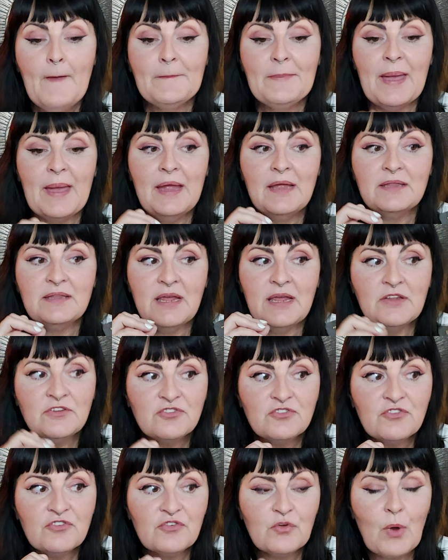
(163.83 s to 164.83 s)
Pay
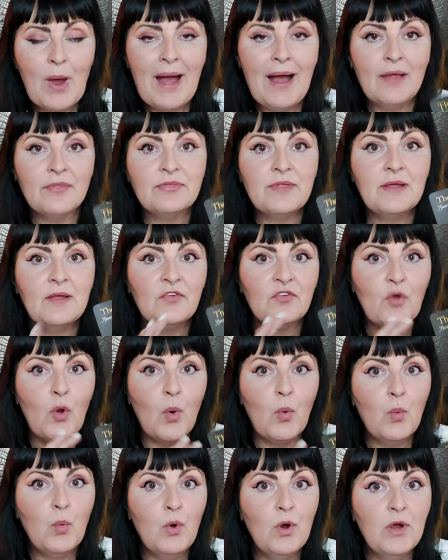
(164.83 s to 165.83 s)
attention to how things
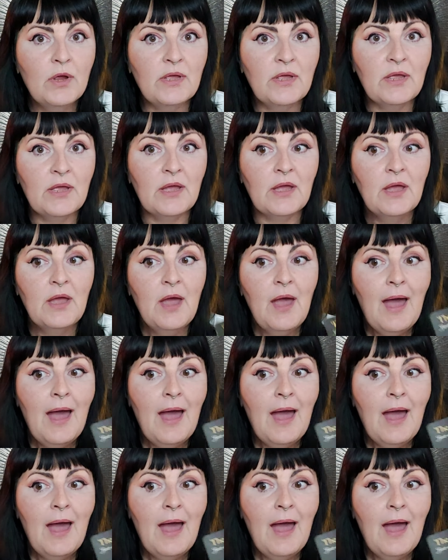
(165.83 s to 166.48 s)
are working,